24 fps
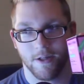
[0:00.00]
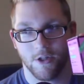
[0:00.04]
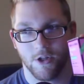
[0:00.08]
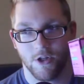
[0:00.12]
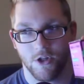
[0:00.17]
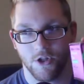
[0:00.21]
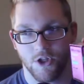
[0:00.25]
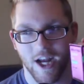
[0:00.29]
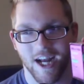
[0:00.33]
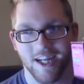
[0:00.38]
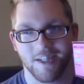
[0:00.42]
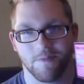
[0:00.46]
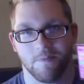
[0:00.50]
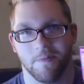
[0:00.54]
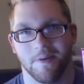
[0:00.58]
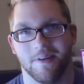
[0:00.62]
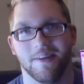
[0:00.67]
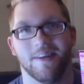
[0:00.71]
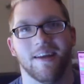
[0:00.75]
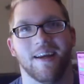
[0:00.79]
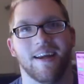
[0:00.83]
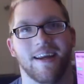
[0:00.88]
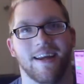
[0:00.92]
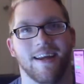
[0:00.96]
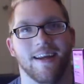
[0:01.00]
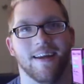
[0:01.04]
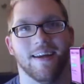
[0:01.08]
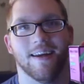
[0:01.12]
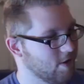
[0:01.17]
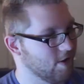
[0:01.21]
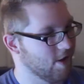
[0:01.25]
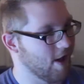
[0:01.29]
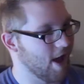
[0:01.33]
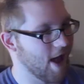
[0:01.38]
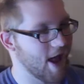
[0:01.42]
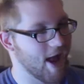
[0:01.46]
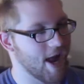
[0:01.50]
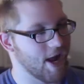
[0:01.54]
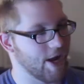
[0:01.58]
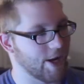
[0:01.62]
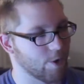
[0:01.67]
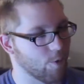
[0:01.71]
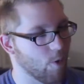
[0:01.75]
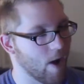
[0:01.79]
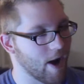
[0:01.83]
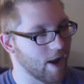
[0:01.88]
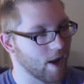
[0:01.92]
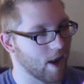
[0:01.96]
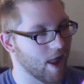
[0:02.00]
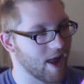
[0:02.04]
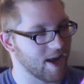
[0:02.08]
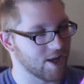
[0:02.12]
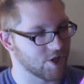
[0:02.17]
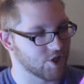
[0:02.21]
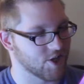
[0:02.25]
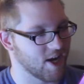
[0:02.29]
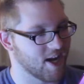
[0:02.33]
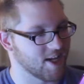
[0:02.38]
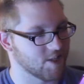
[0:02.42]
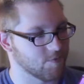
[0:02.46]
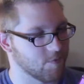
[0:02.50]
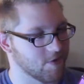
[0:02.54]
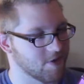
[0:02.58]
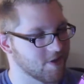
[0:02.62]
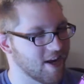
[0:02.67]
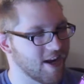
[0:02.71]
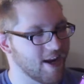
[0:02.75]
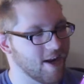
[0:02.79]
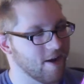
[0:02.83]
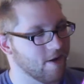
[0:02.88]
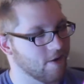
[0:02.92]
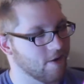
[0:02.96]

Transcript: Jasmine tea. I quite like jasmine tea.